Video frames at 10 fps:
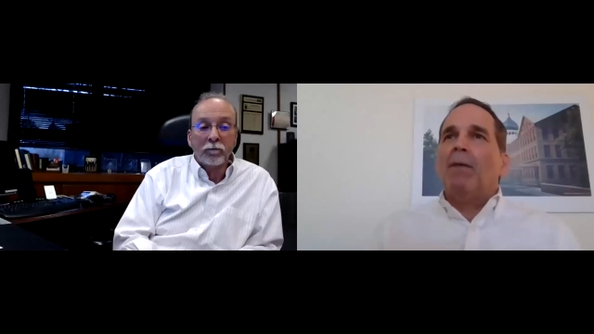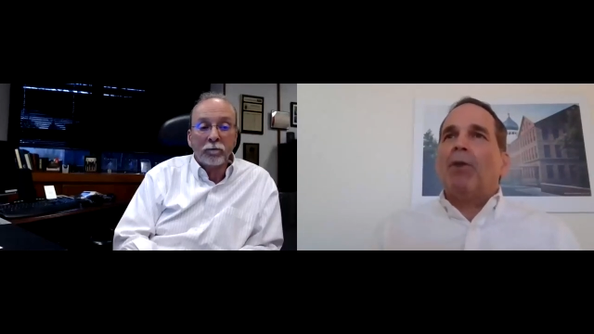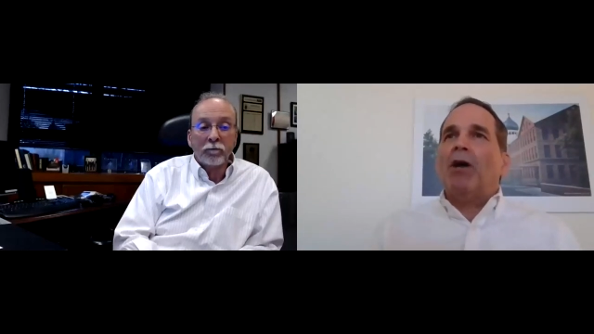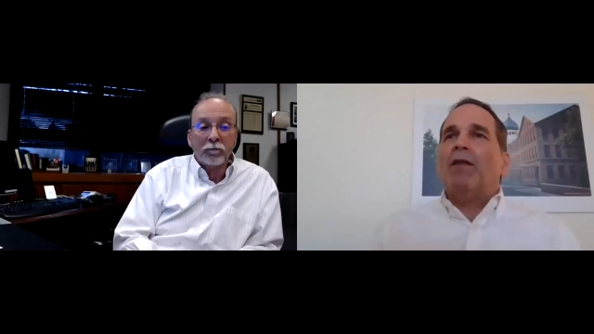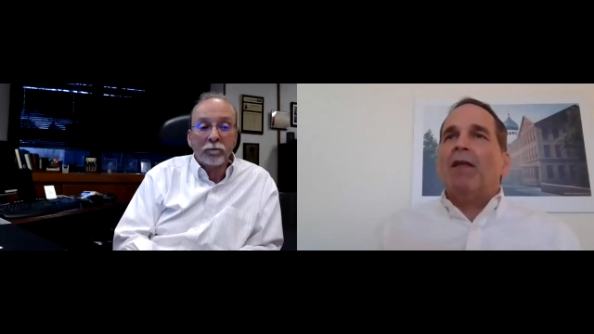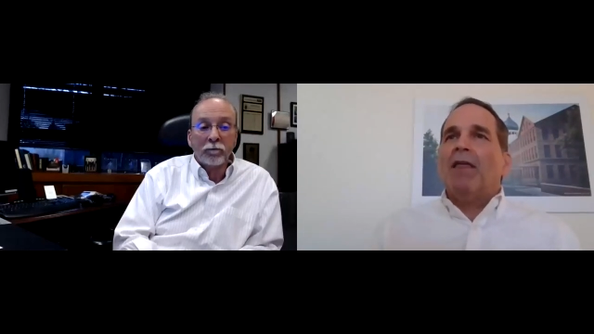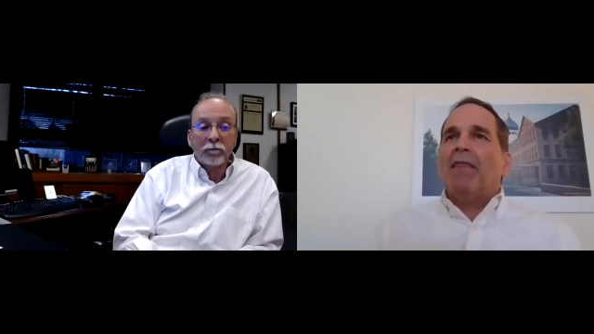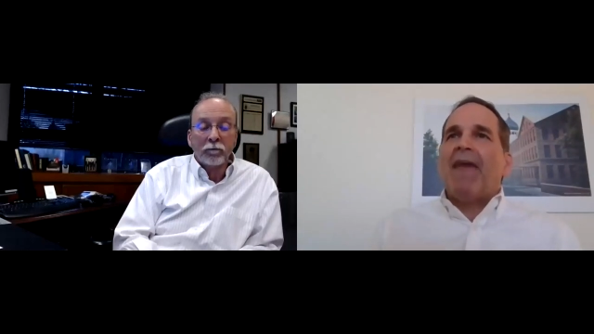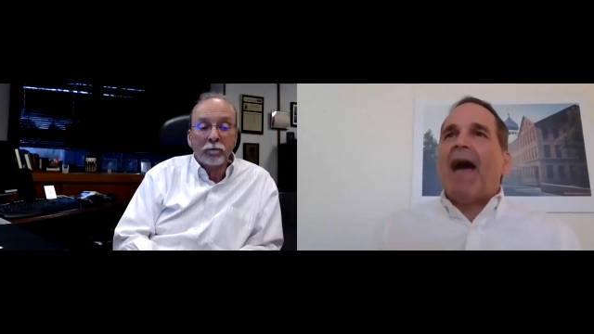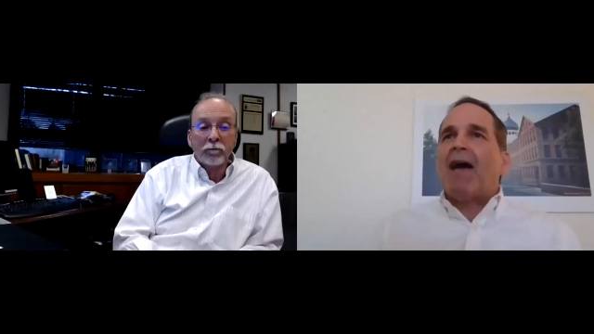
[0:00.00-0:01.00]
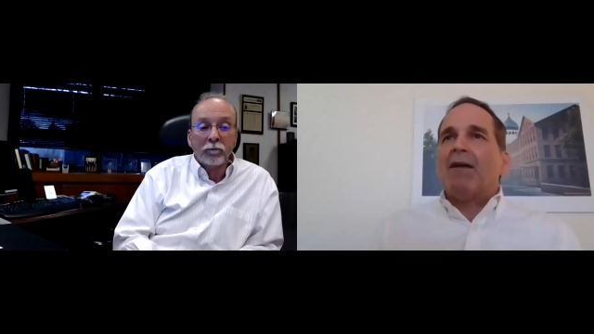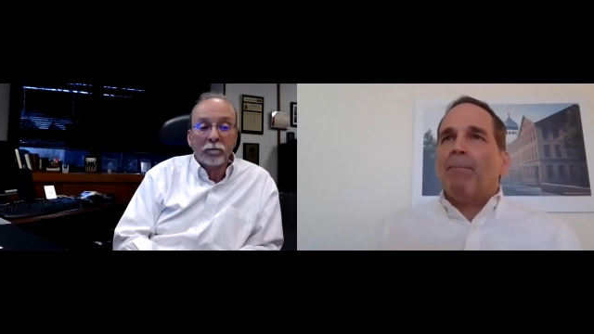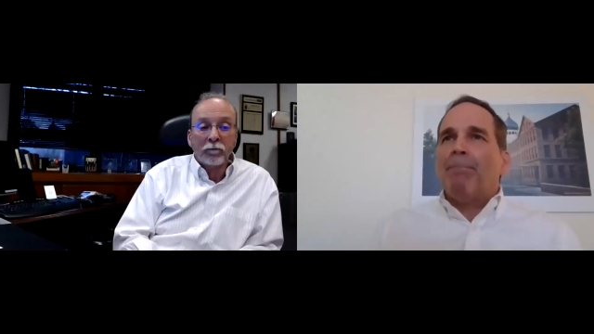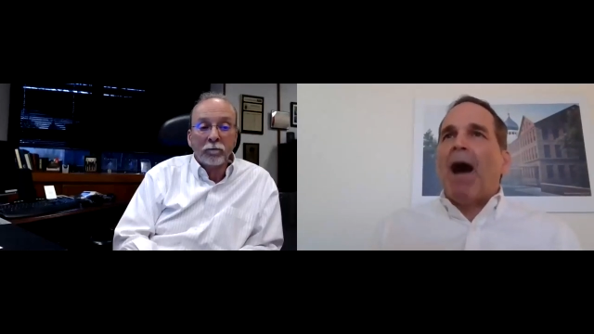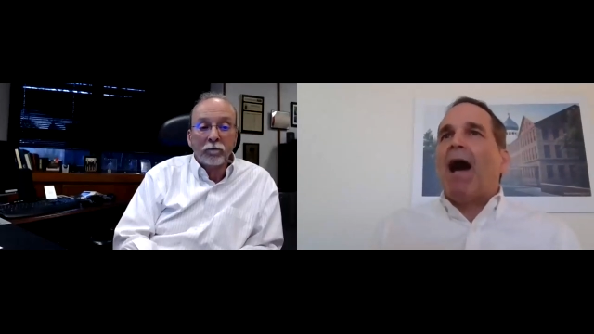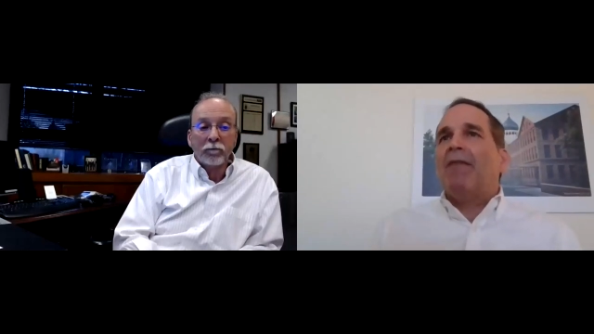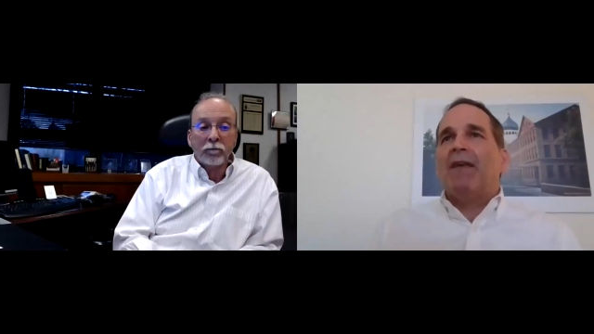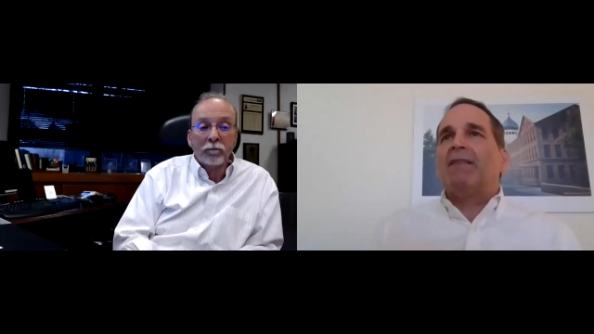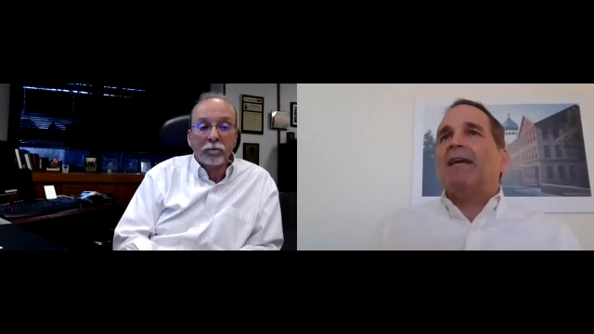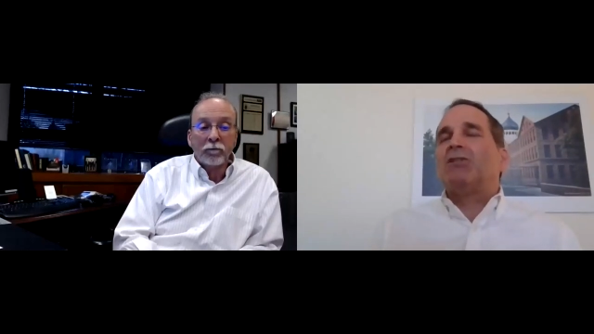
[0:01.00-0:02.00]
Speaker 1: but that bond
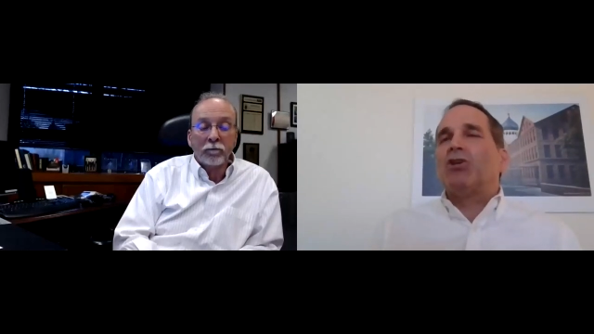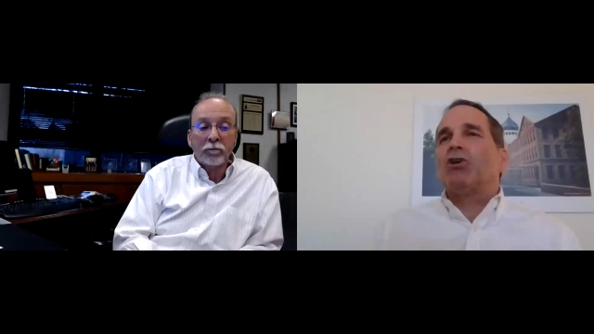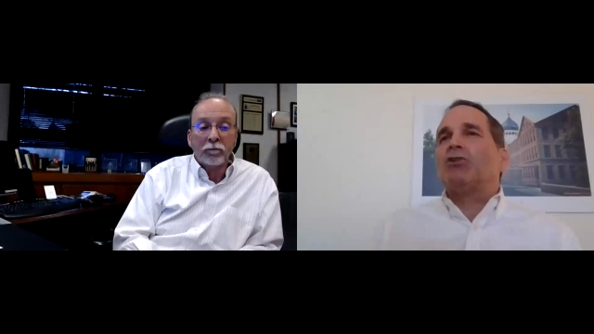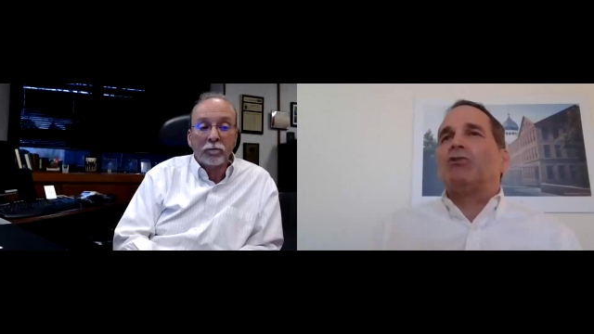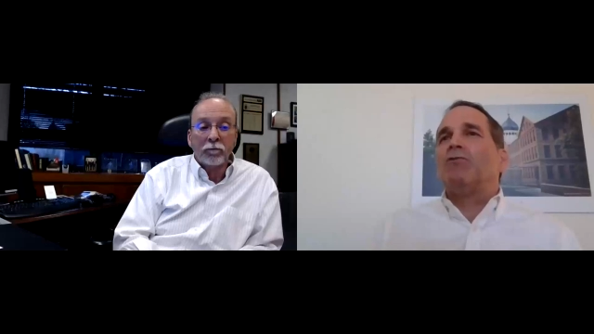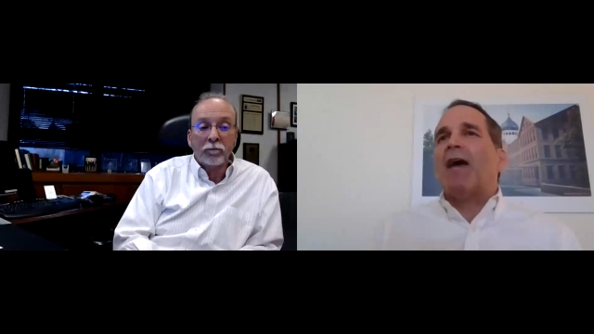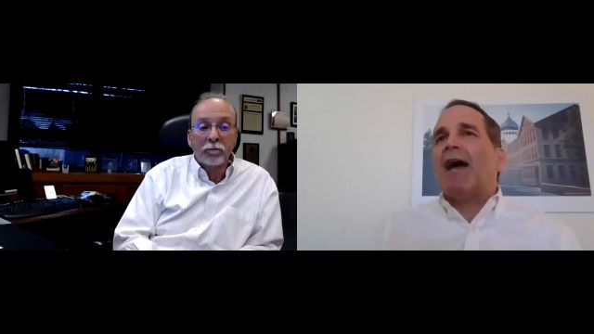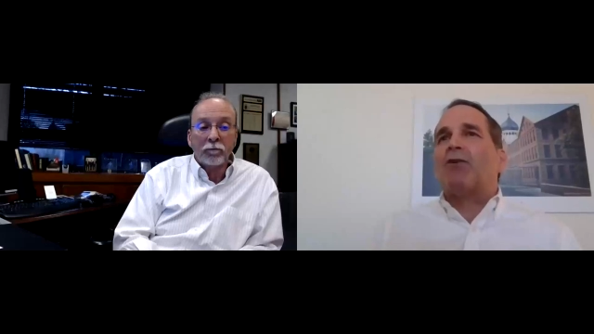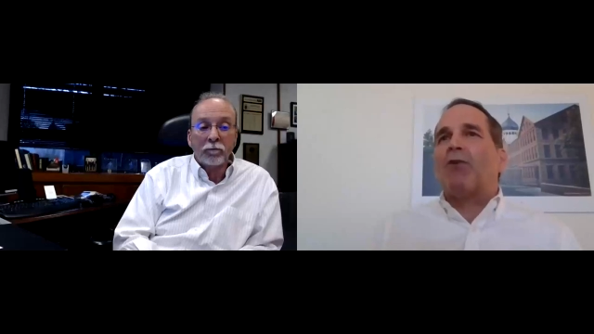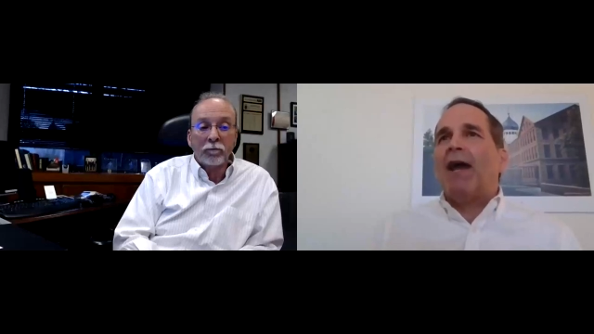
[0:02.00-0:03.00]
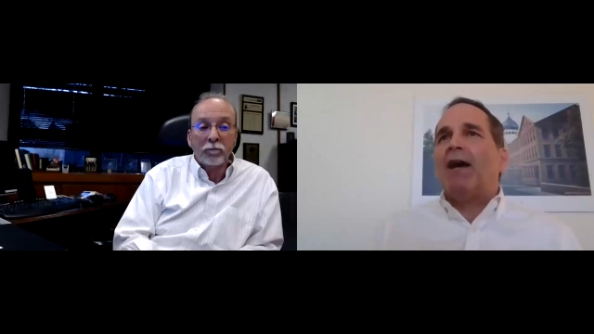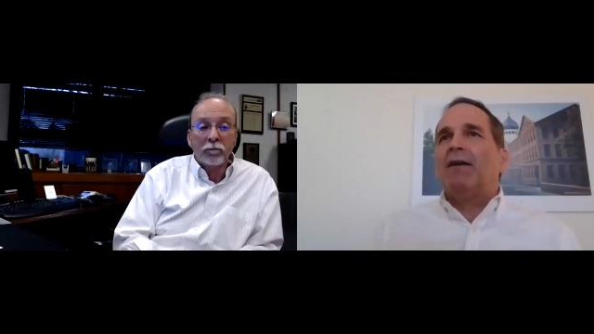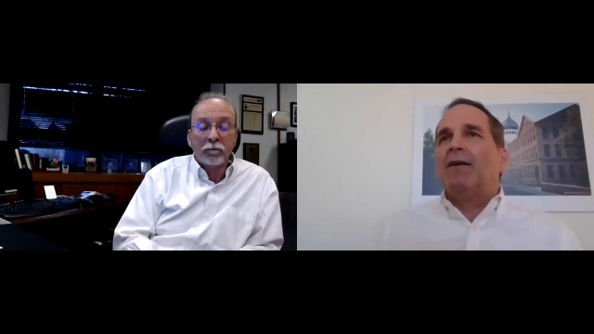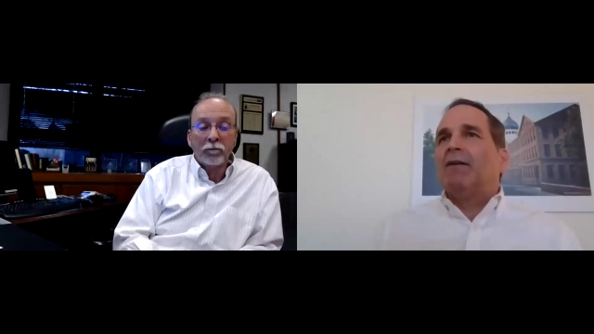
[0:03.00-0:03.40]
that they took to do that grant,